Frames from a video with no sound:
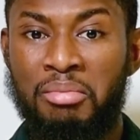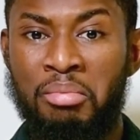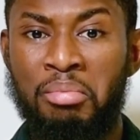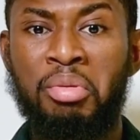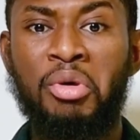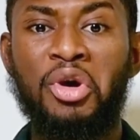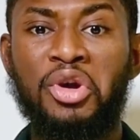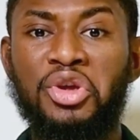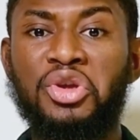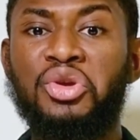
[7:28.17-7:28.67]

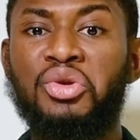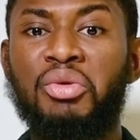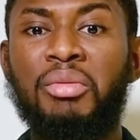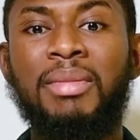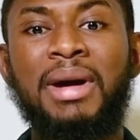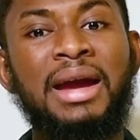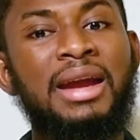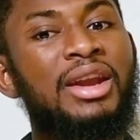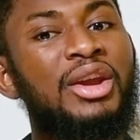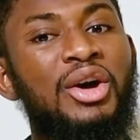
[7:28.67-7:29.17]
but you
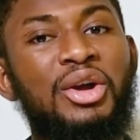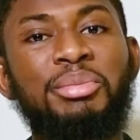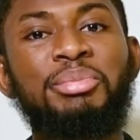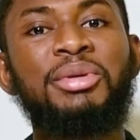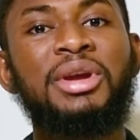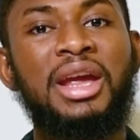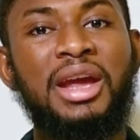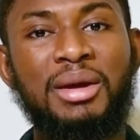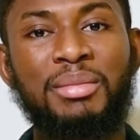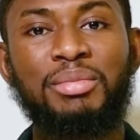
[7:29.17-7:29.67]
might not
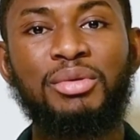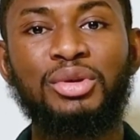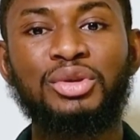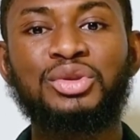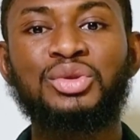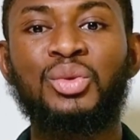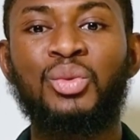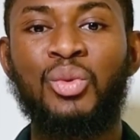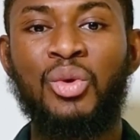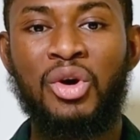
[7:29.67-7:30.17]
be able
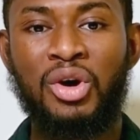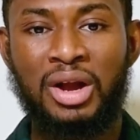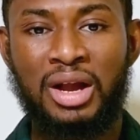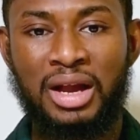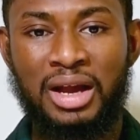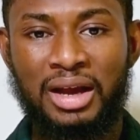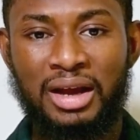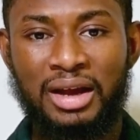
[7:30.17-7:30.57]
to work